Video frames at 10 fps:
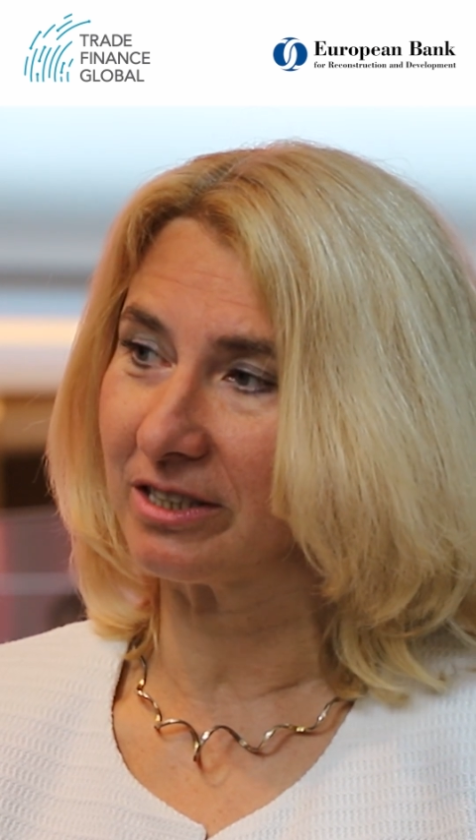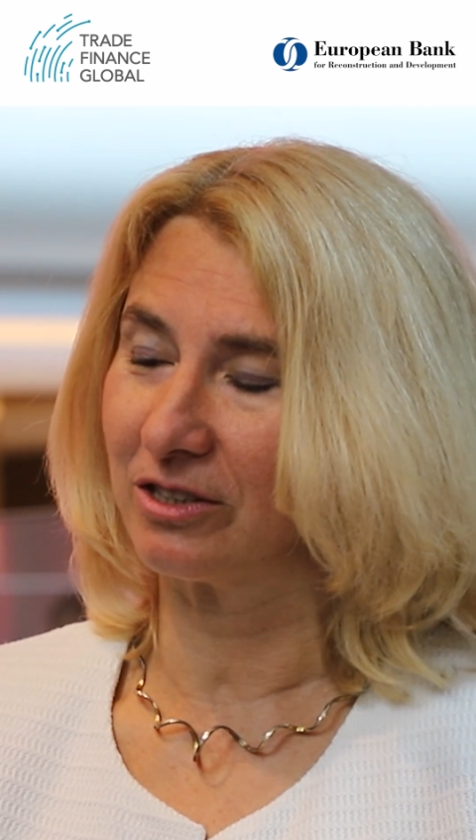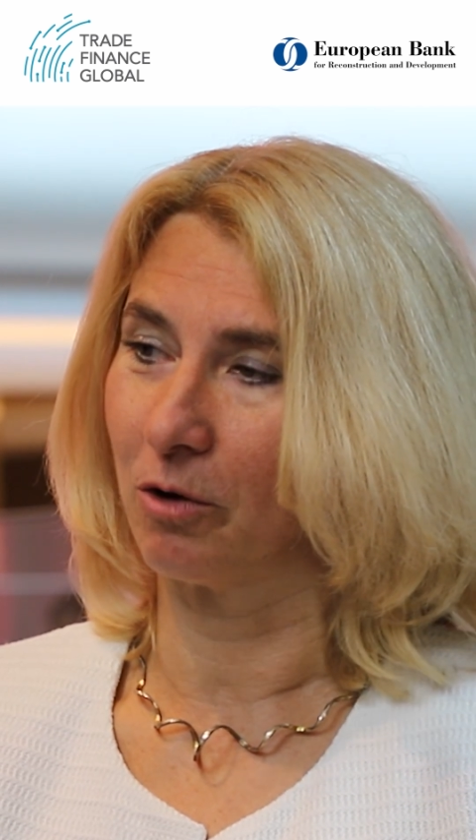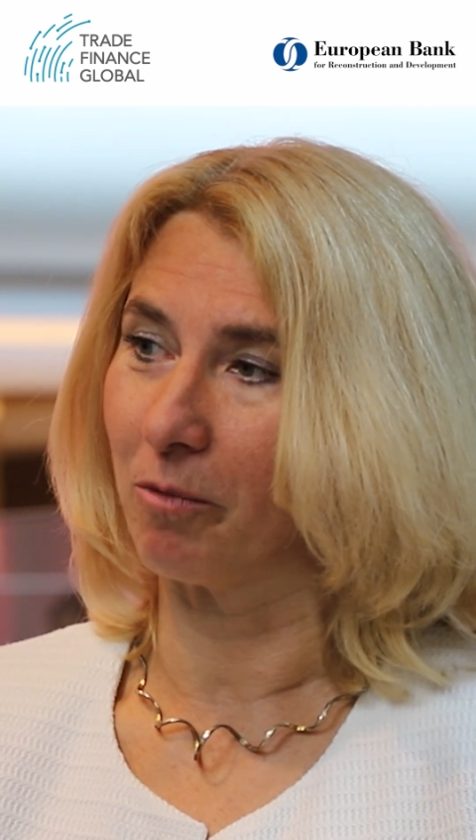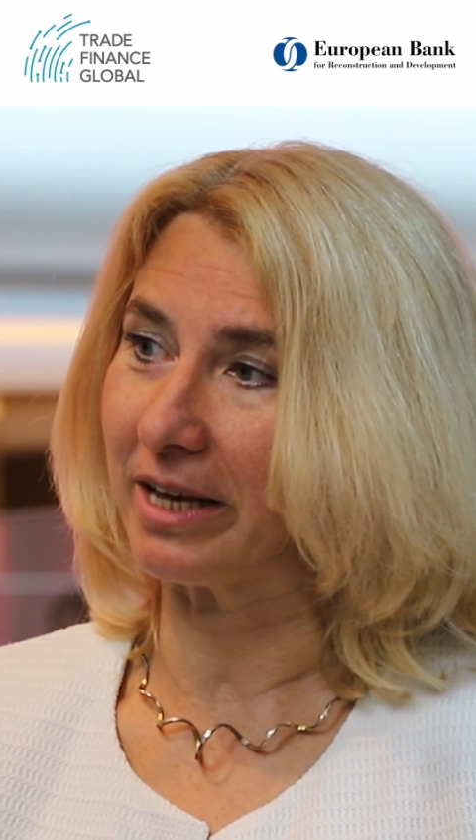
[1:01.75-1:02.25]

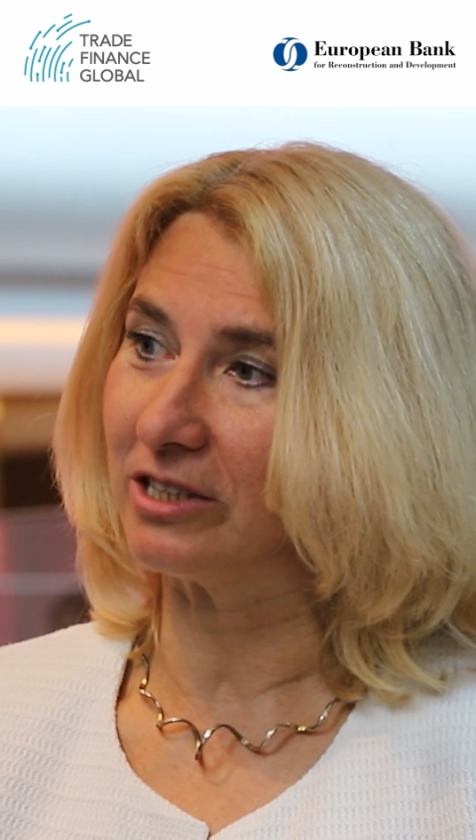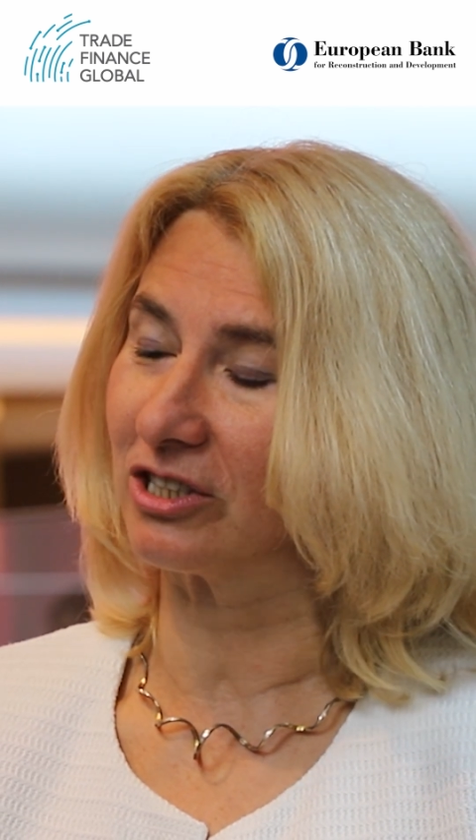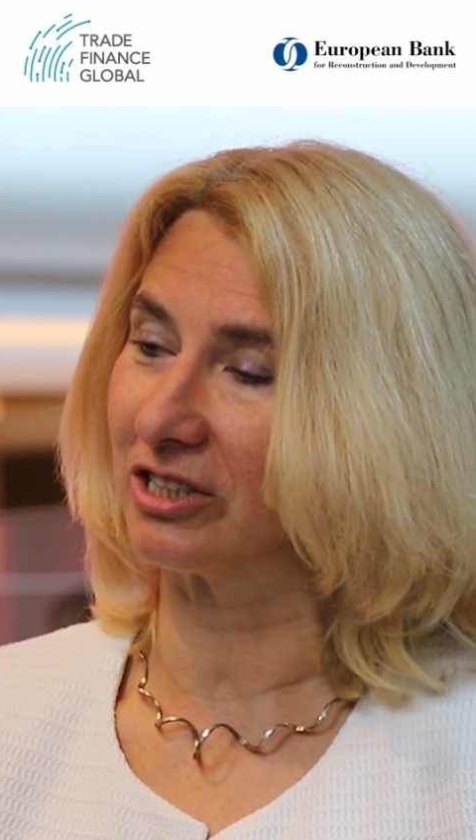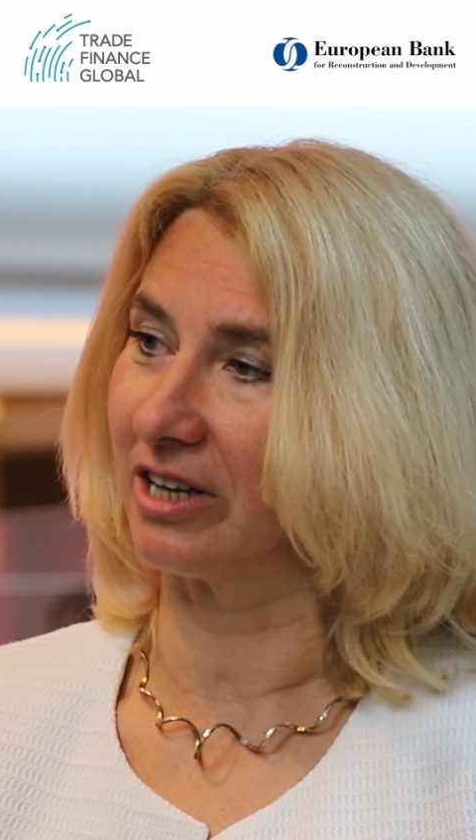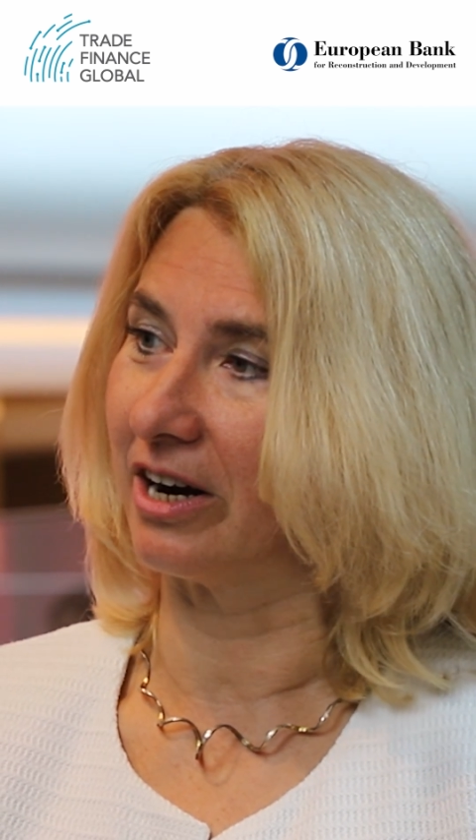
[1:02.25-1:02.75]
So
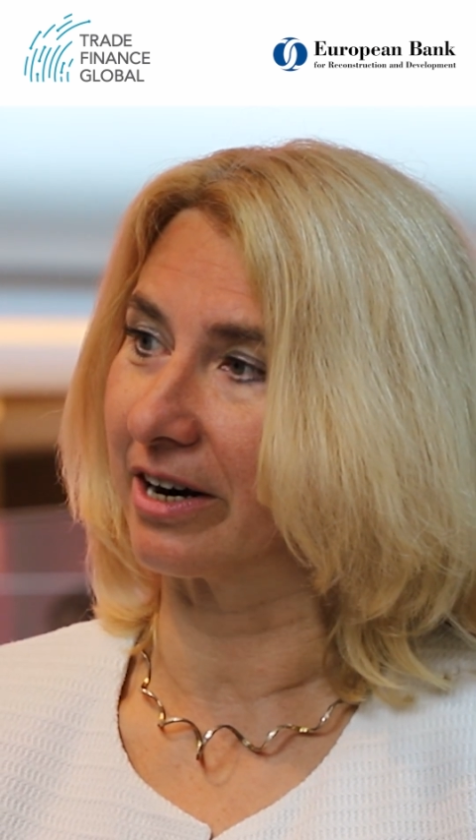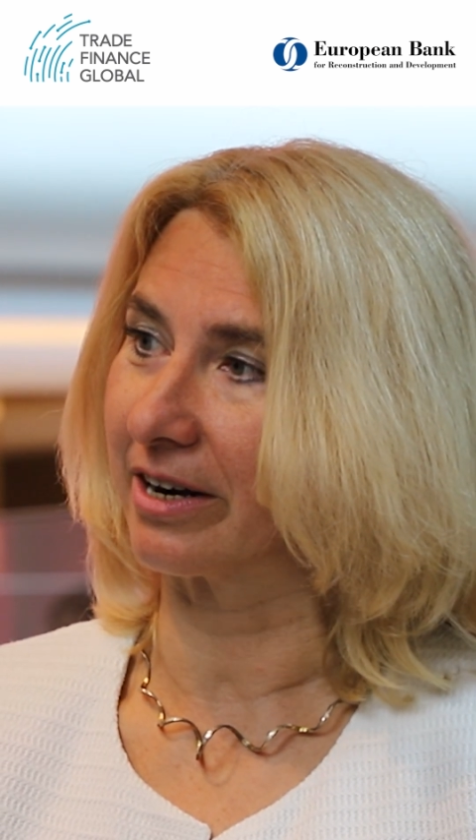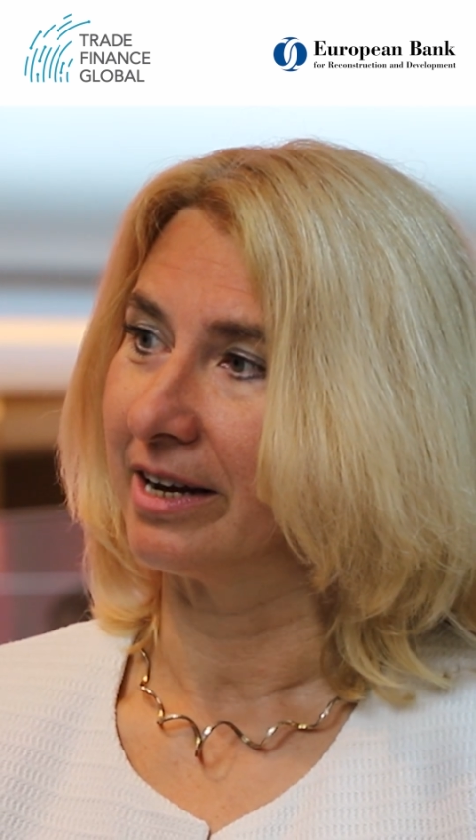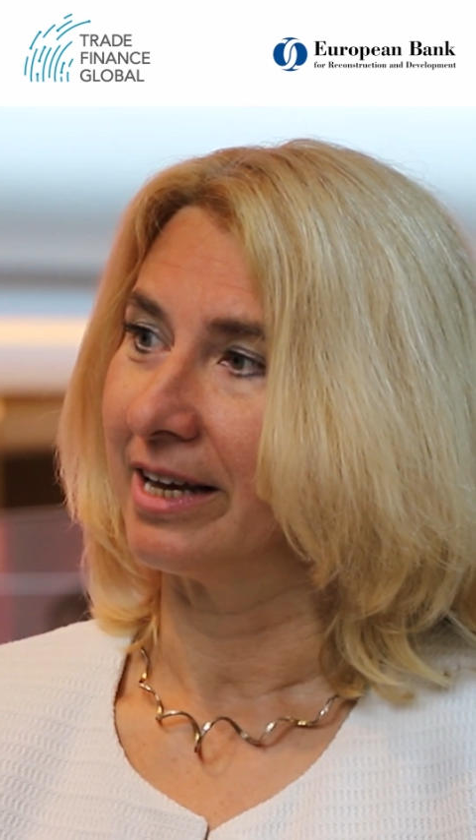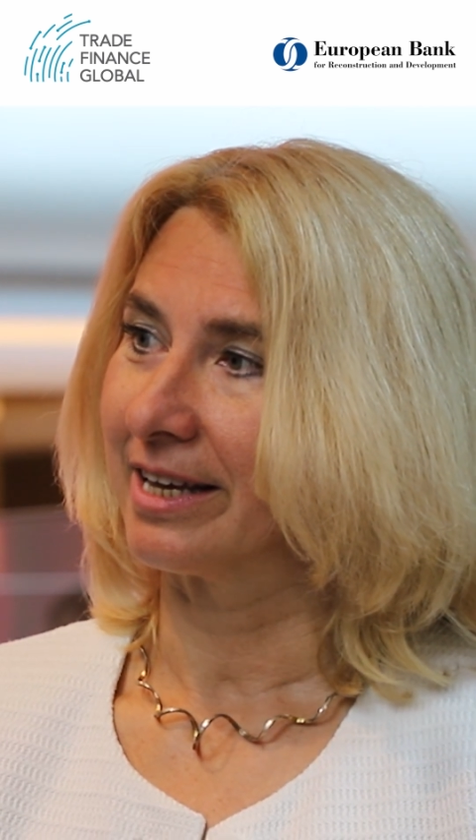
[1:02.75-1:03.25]
wages are